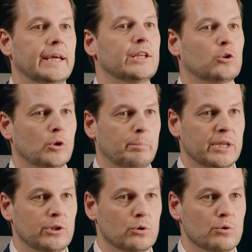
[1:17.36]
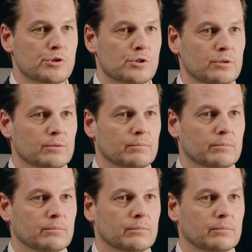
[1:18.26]
It could be used
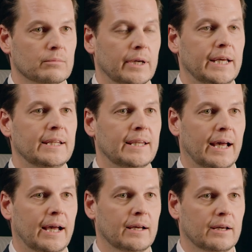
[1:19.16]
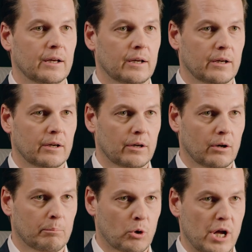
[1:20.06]
in the
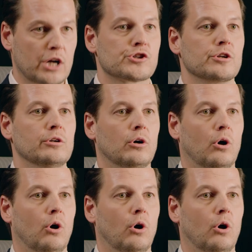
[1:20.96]
production